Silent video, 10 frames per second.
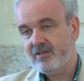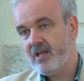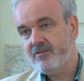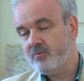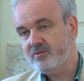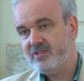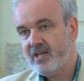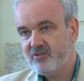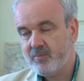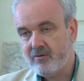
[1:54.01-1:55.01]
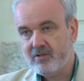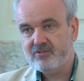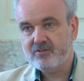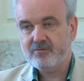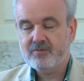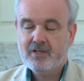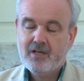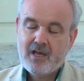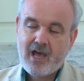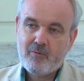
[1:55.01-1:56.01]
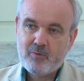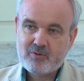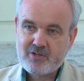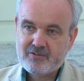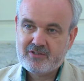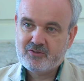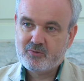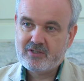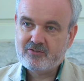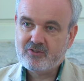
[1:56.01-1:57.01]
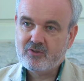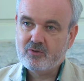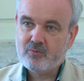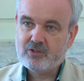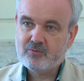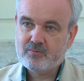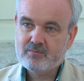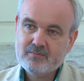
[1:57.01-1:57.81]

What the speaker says: And then there was the experience of how we were taught history in school, which